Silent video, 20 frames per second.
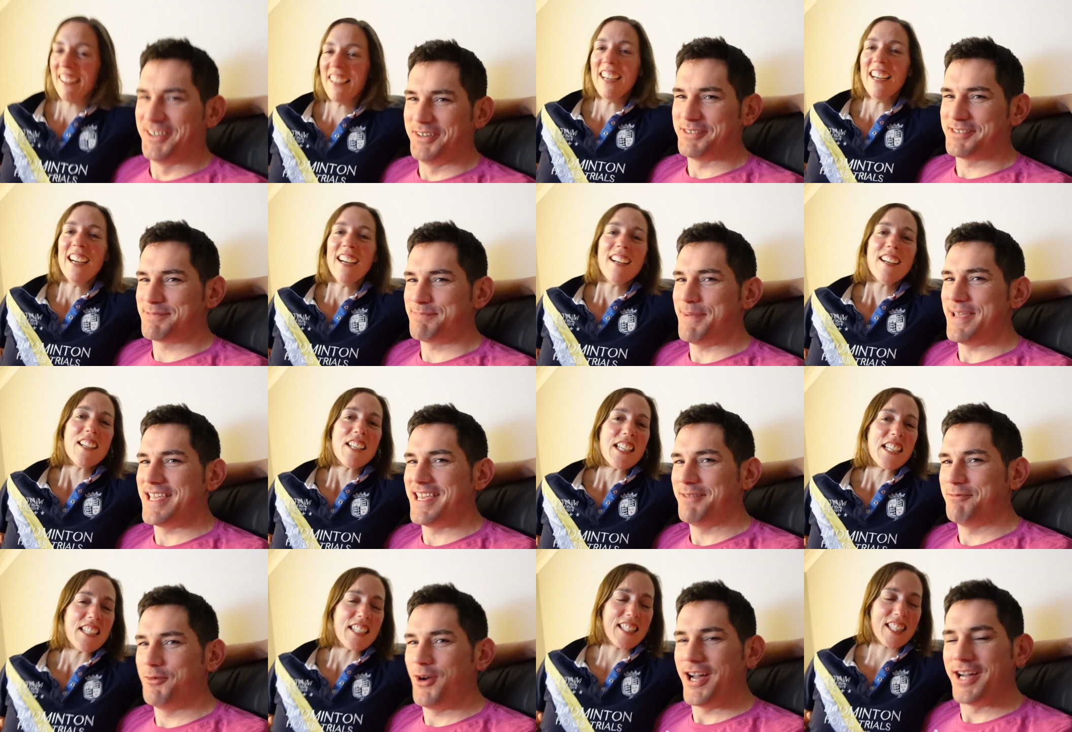Speaker 1: was speaking
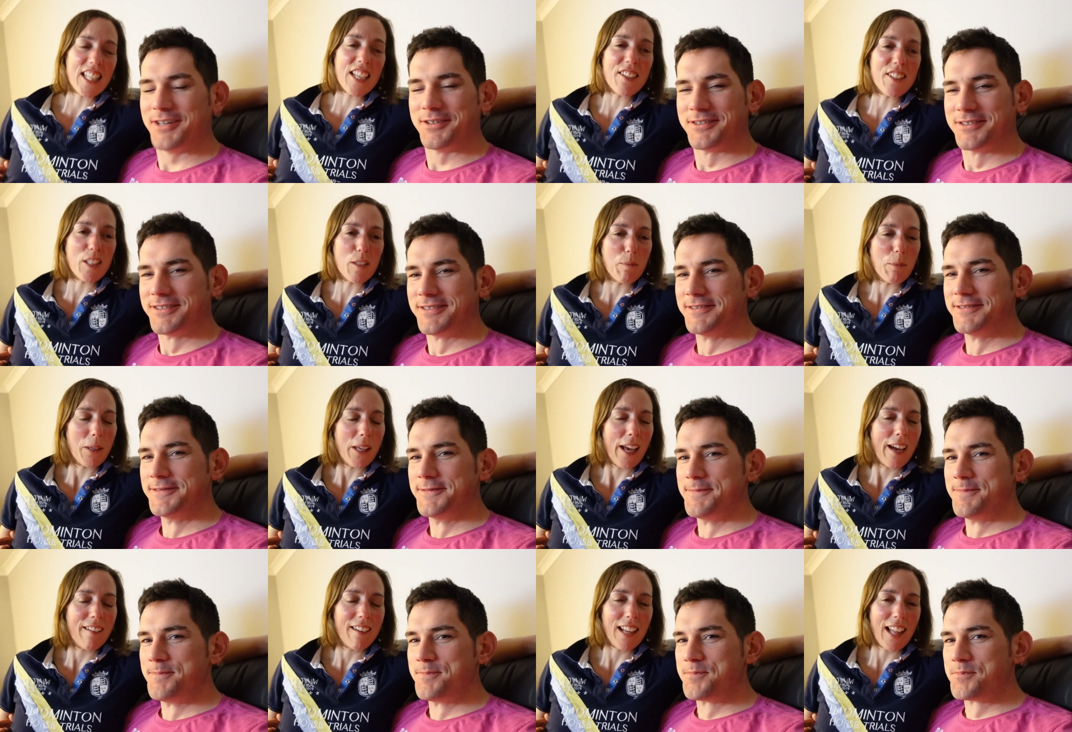well. So
Speaker 2: did
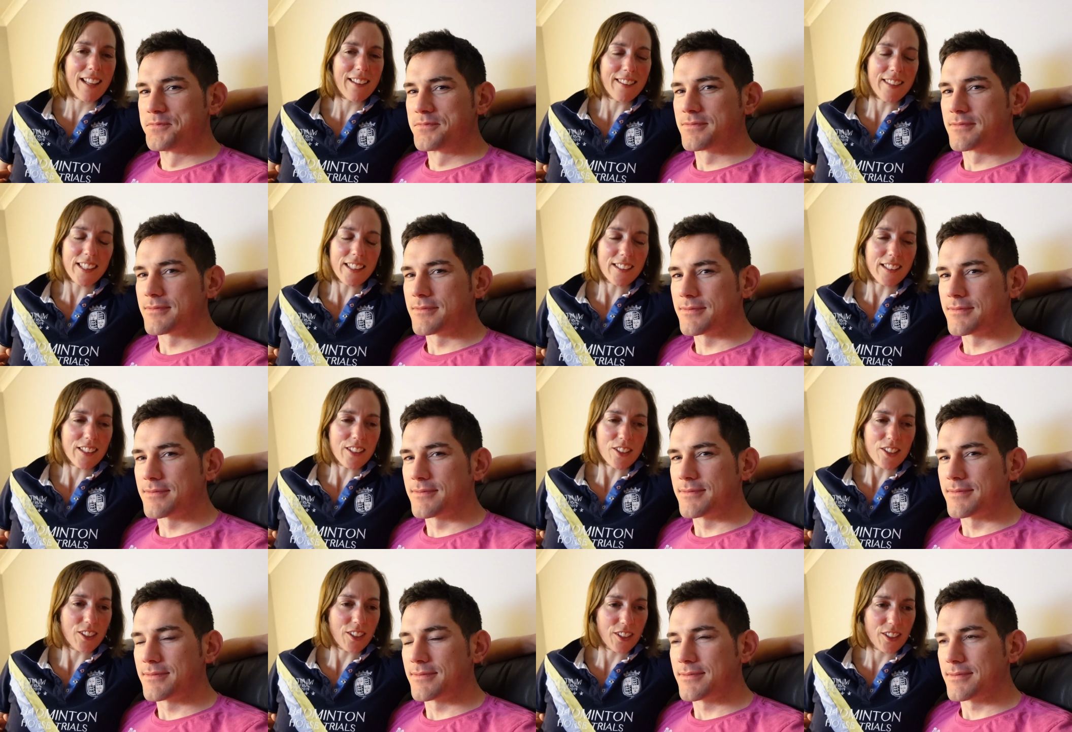Pierre Alain think that you
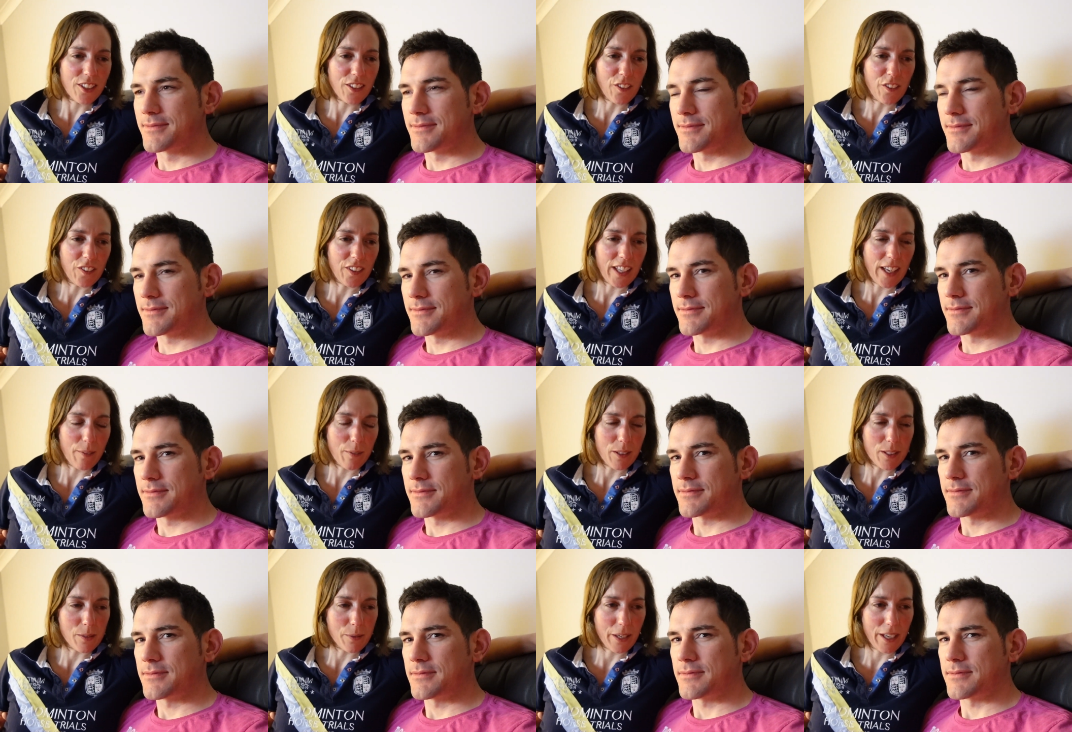shouldn't have kept the
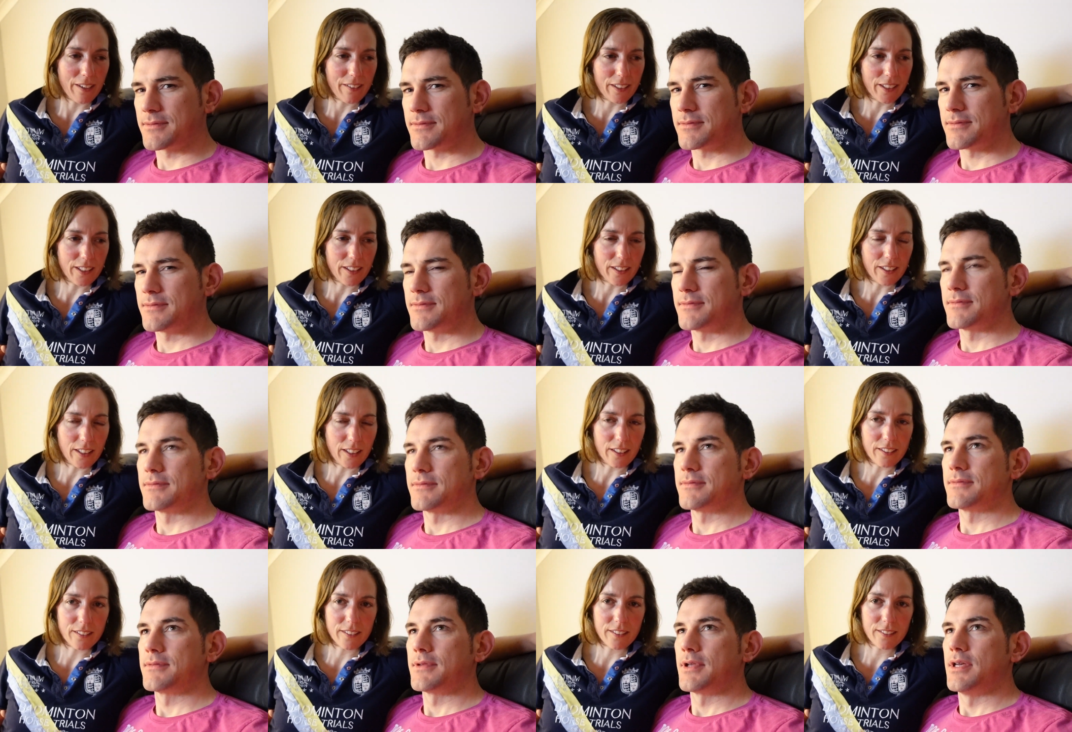swearing in
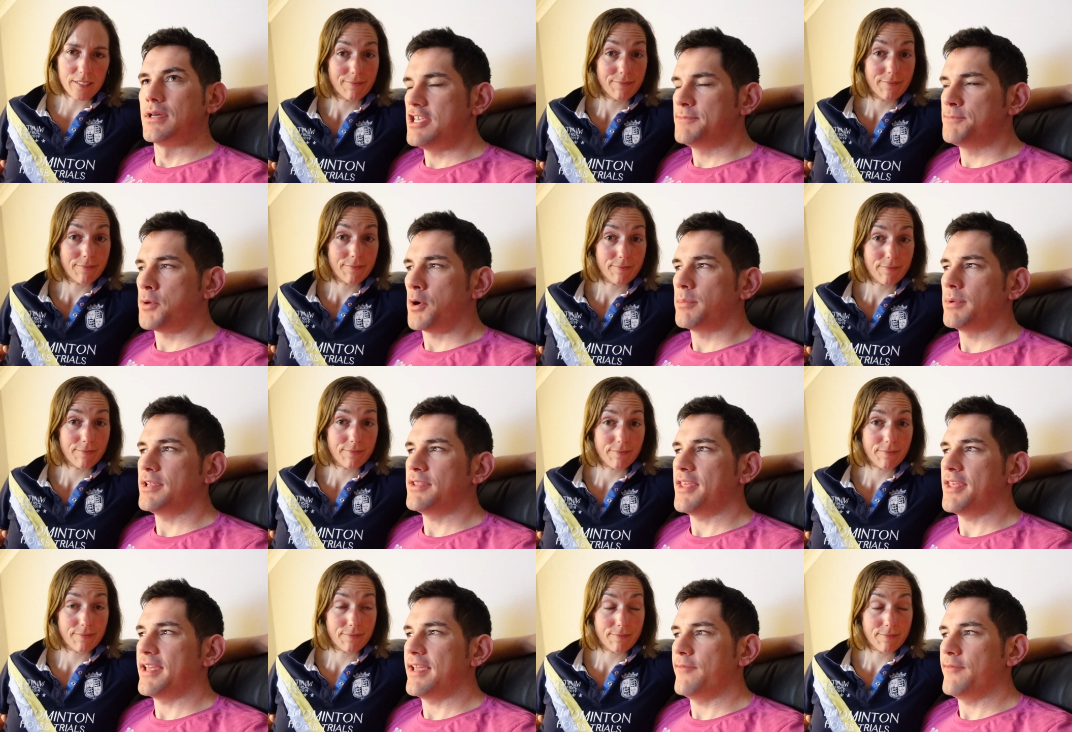then?
Speaker 1: He's probably
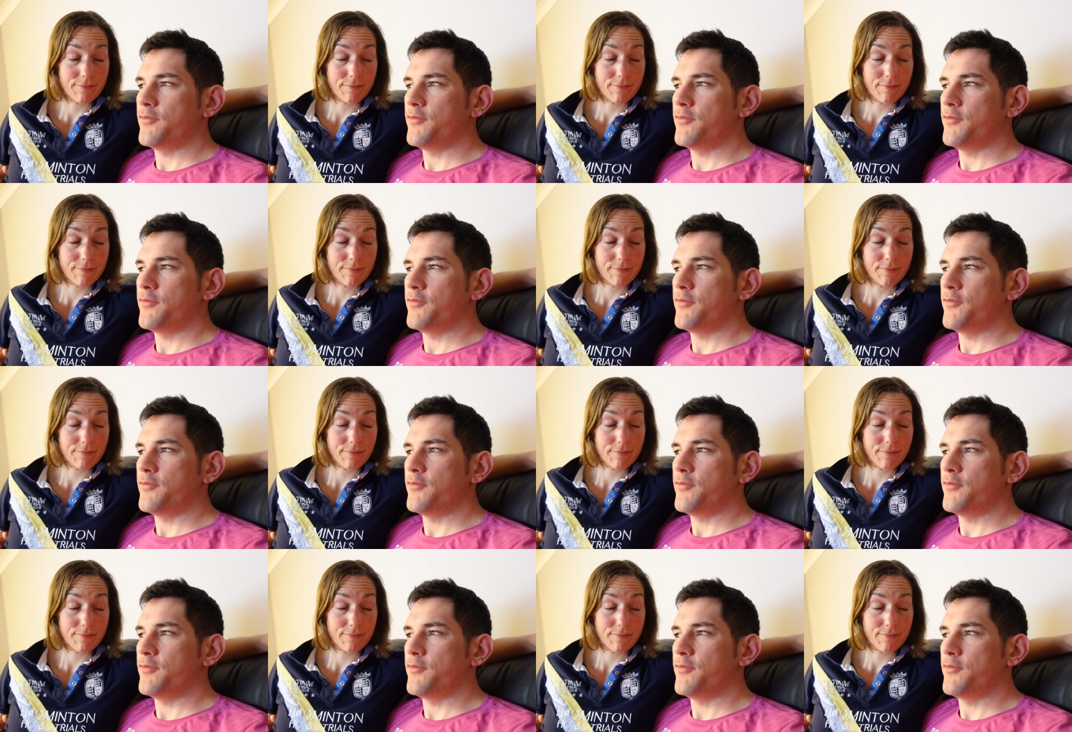thinking